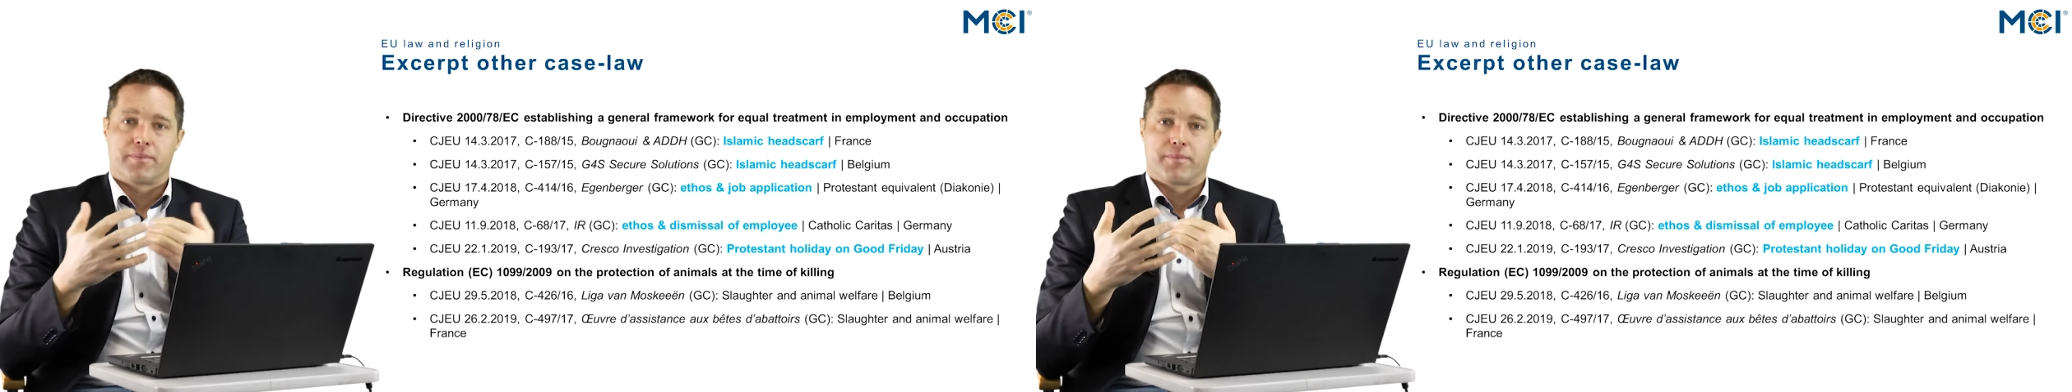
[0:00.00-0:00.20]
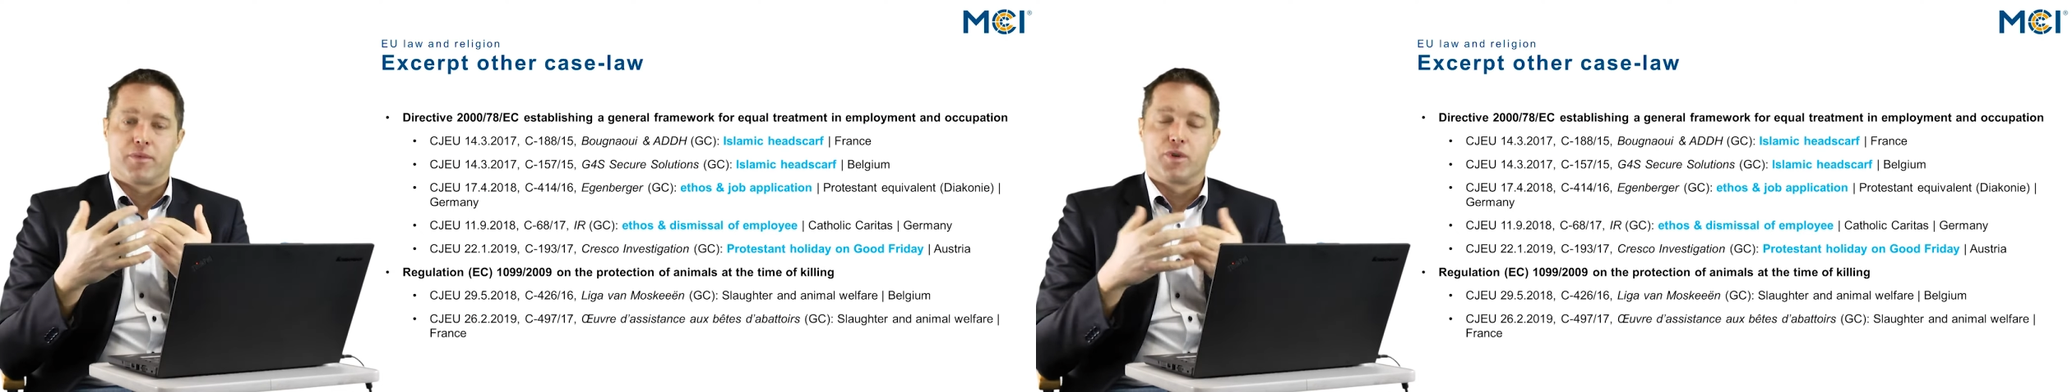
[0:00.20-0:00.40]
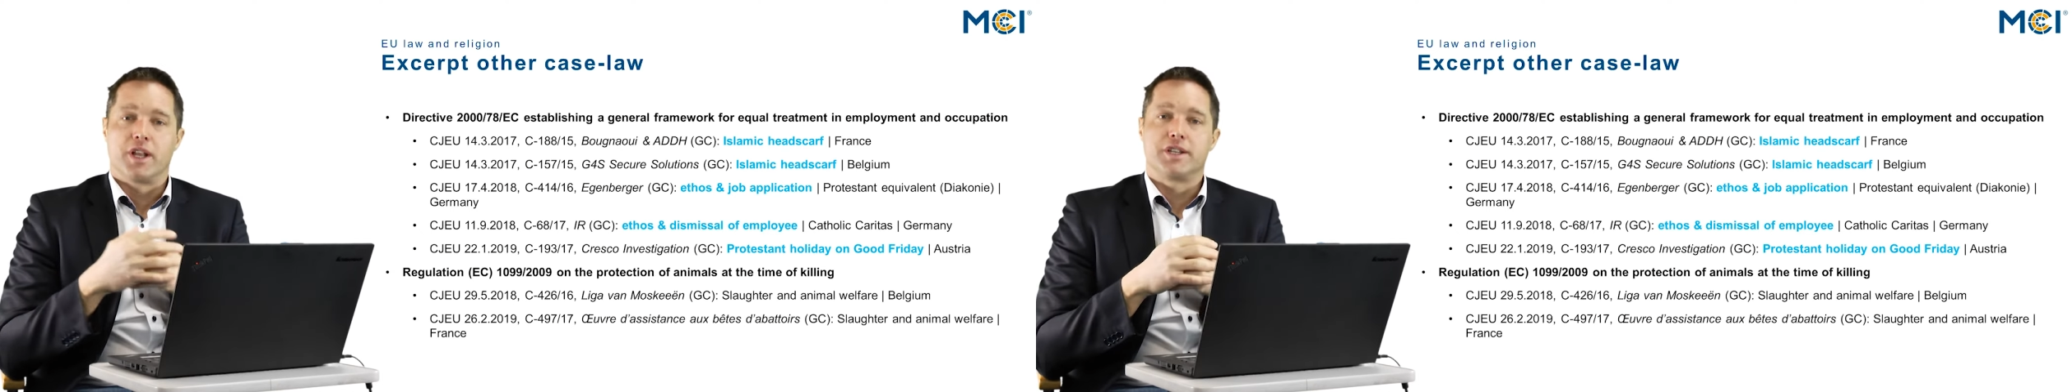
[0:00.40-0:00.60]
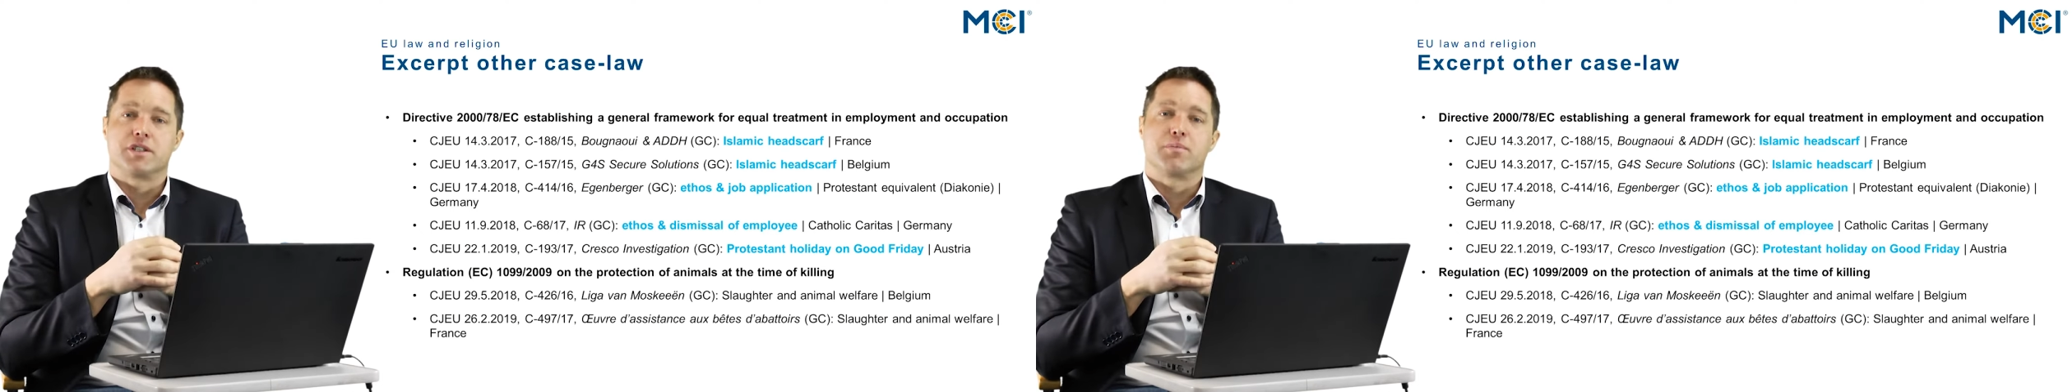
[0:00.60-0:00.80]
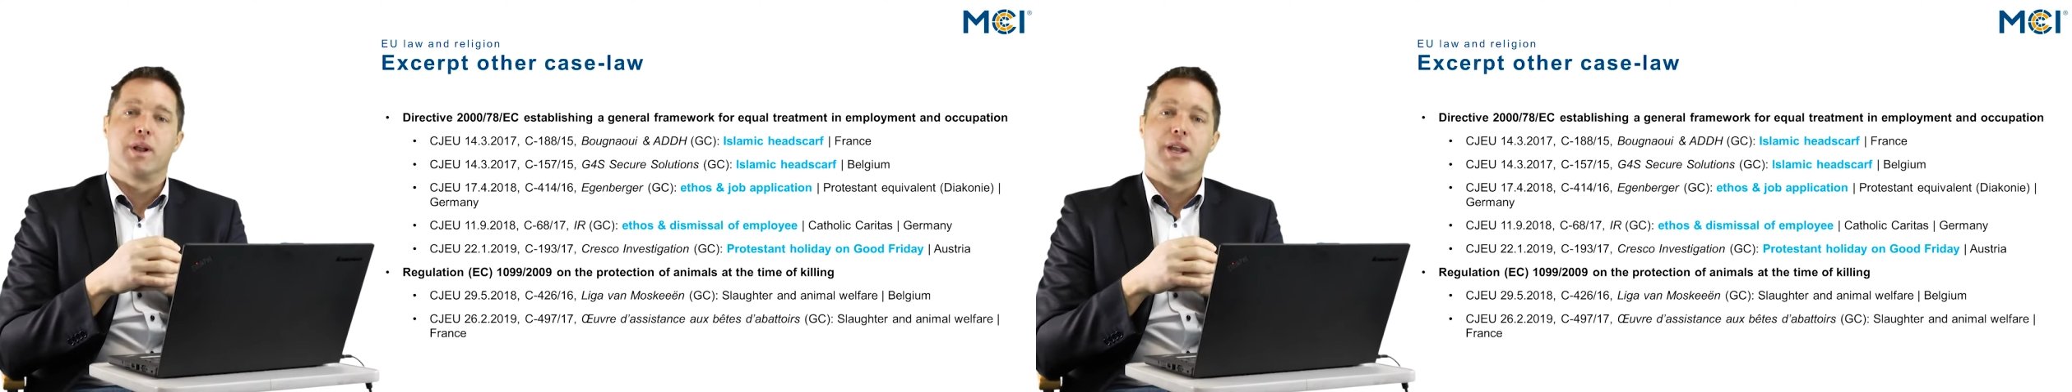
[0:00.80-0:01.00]

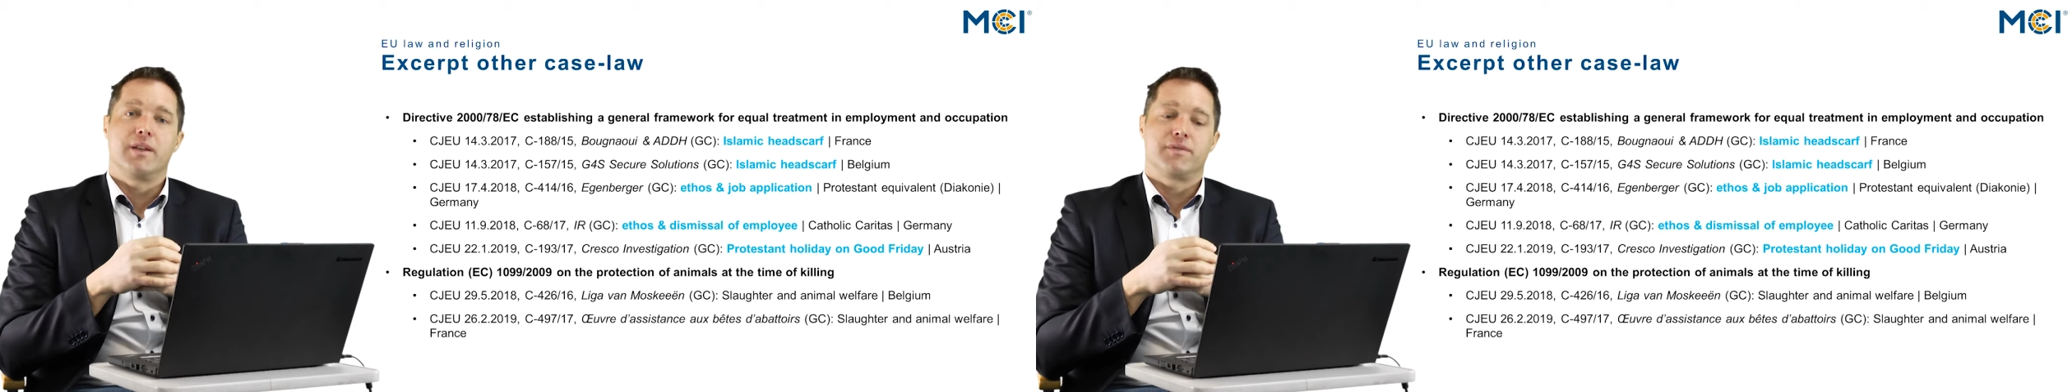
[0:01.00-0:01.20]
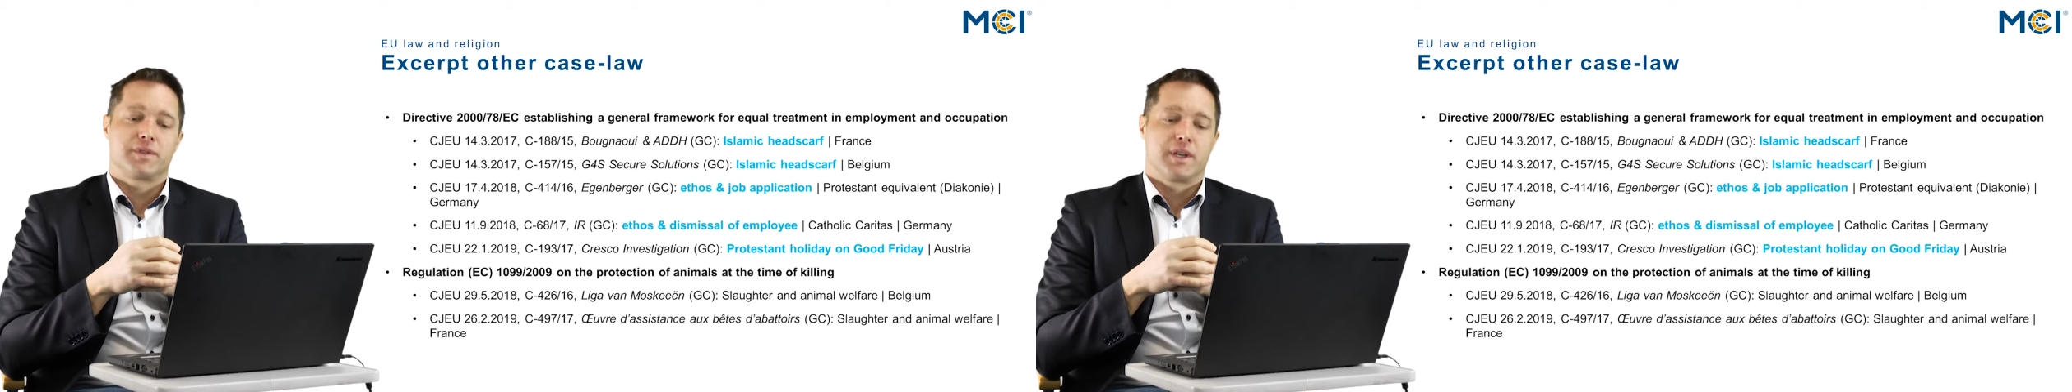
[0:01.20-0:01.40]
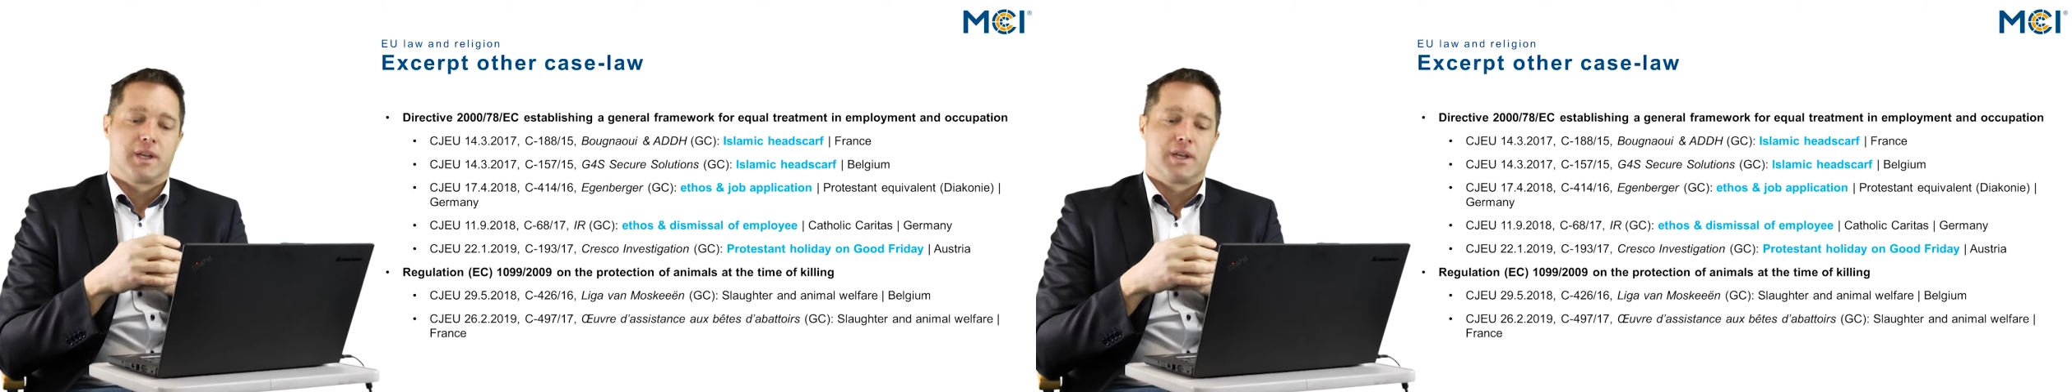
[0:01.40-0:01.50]
religious beliefs,